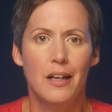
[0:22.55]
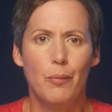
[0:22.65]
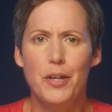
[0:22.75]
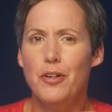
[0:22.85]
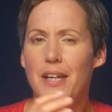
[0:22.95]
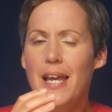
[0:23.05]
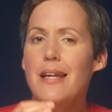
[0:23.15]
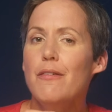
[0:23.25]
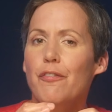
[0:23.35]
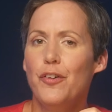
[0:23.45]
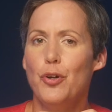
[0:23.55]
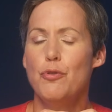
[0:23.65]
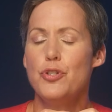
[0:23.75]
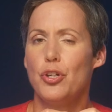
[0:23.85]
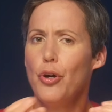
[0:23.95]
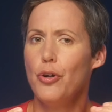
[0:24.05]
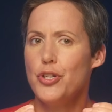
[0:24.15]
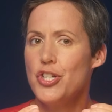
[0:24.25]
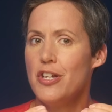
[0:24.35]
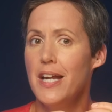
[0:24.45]
where you could eat food
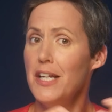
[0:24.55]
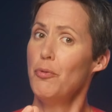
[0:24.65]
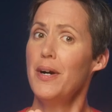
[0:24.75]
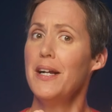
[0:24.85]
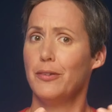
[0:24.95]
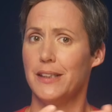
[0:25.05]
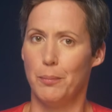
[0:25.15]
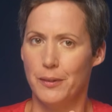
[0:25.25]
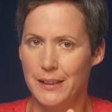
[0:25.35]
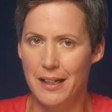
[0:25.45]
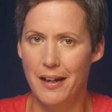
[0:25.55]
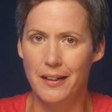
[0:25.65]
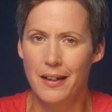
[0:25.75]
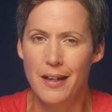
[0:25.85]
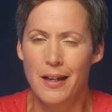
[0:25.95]
cooked in a real double stack.